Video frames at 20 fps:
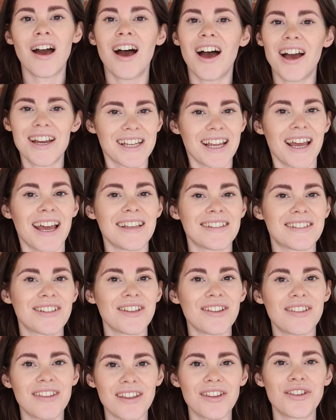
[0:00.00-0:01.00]
Okay, so
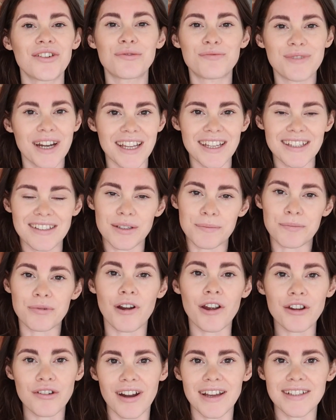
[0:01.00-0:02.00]
you think you're ready to
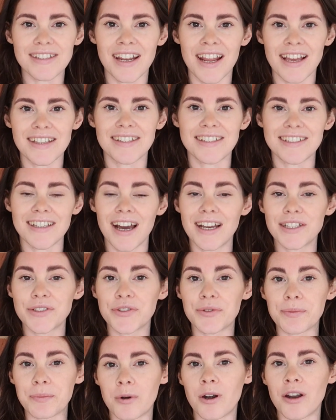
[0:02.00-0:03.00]
progress an exercise
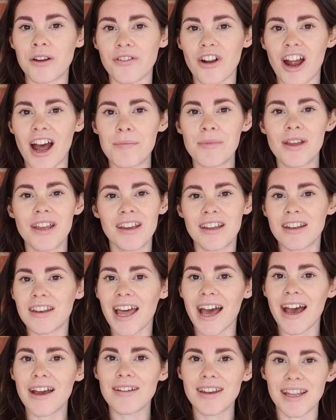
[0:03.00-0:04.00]
or a program.
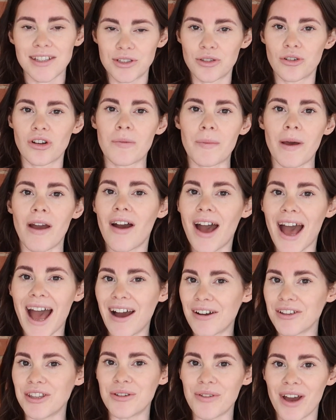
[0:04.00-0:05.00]
Now let's talk about
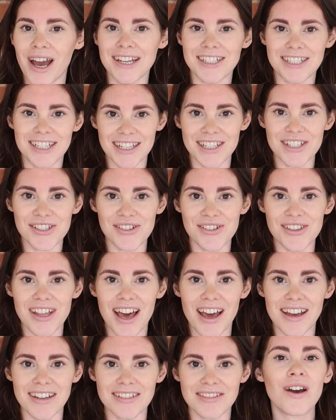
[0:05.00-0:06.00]
how you actually do
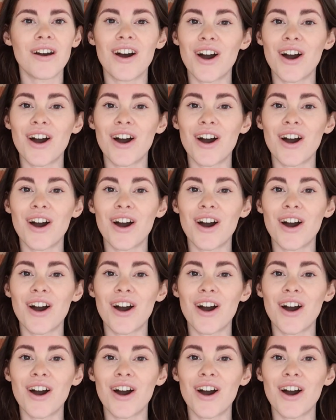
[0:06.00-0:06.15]
that.